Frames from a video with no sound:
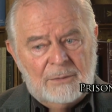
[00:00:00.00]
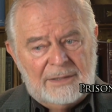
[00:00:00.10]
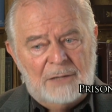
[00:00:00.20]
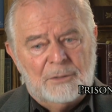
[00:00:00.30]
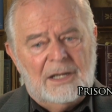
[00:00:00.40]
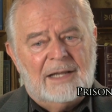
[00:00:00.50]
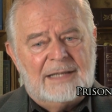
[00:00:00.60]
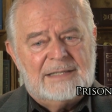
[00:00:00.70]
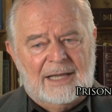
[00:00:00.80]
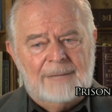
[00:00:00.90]
When they
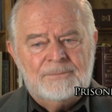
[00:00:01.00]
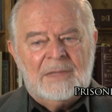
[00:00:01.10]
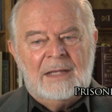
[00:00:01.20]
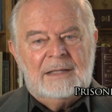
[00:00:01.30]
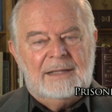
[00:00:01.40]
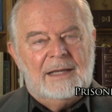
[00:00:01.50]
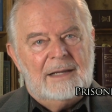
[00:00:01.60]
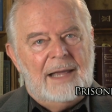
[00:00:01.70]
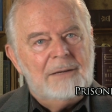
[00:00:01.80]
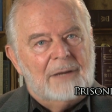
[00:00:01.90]
realized that, they
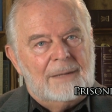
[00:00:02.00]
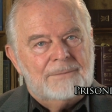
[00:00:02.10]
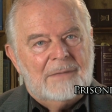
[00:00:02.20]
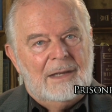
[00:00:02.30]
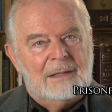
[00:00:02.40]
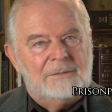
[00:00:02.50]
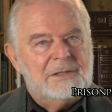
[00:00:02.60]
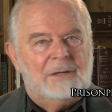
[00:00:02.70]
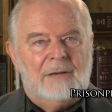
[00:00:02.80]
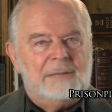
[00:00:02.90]
got angry. And there
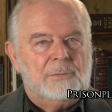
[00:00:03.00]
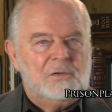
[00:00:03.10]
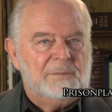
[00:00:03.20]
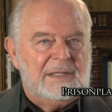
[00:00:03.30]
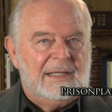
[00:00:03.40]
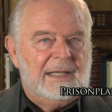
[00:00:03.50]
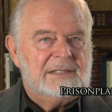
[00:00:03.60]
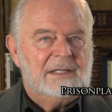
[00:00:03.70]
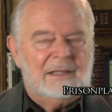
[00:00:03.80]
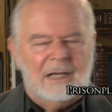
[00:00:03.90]
was a great movement
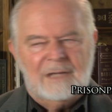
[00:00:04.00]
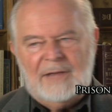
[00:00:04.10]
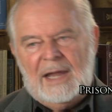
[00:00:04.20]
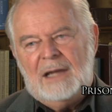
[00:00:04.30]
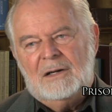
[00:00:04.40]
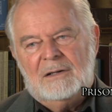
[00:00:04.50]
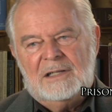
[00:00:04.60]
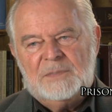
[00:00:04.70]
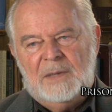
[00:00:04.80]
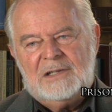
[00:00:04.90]
against it, a lot of anger,
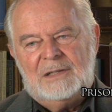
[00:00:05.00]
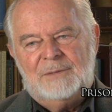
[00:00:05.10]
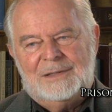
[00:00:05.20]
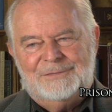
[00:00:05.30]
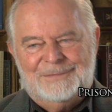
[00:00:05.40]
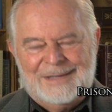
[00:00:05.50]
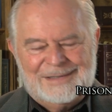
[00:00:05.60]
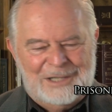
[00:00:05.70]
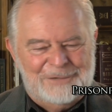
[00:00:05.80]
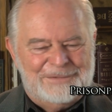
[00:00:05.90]
and especially when
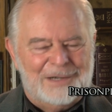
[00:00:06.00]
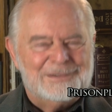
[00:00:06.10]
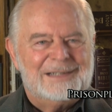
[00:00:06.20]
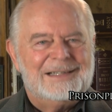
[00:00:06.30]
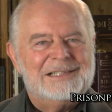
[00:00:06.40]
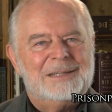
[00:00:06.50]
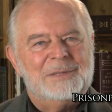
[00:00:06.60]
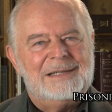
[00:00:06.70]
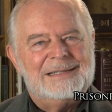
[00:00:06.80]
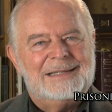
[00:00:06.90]
they found out that some
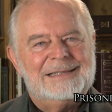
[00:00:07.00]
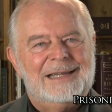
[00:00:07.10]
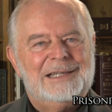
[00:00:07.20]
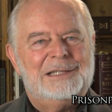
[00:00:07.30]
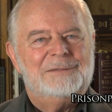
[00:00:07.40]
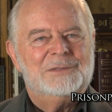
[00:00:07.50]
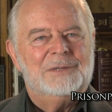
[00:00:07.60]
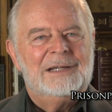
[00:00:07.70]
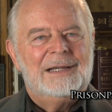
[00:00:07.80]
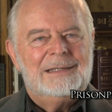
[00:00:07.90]
of these executives
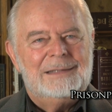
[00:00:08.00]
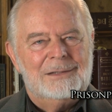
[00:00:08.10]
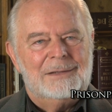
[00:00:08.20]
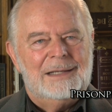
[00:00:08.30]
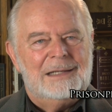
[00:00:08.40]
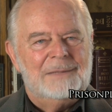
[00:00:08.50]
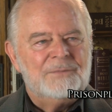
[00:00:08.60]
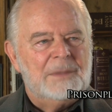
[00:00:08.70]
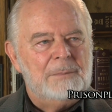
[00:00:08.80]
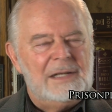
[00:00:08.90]
were, getting
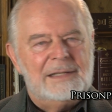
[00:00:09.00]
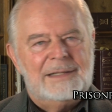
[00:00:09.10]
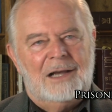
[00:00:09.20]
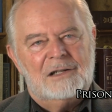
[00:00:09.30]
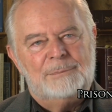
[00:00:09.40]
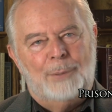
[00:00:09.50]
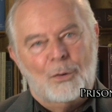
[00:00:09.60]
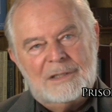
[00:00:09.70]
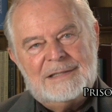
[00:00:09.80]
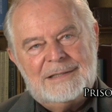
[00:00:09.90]
million-dollar
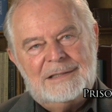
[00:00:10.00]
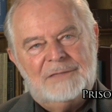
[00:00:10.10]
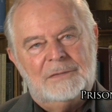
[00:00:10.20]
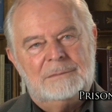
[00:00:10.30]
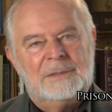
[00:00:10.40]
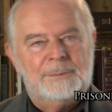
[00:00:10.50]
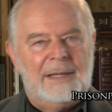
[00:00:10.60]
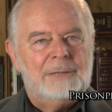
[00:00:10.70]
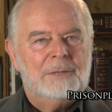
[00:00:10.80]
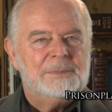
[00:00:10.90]
bonuses for
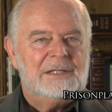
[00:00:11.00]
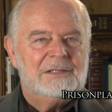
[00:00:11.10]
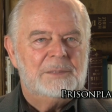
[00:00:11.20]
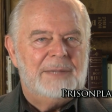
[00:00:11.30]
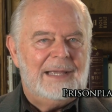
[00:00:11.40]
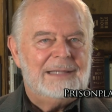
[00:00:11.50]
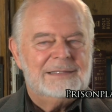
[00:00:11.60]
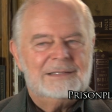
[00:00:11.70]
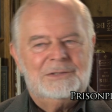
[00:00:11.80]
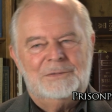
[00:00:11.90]
bankrupting their
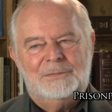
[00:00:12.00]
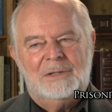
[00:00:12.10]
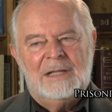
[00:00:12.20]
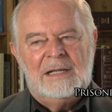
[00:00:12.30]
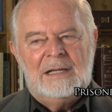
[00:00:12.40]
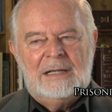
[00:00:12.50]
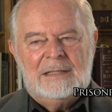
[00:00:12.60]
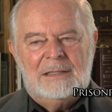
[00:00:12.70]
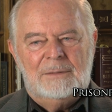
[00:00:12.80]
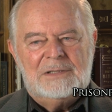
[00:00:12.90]
banks and so forth.
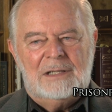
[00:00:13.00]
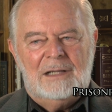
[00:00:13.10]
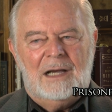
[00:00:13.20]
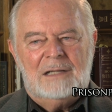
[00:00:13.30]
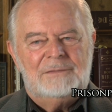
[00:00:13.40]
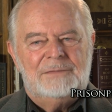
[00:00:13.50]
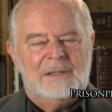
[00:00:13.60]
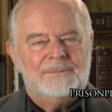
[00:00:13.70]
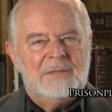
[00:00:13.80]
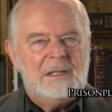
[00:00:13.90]
There was a lot
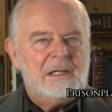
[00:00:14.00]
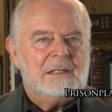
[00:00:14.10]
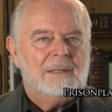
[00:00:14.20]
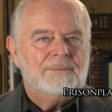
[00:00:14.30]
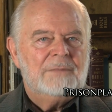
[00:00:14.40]
of heat.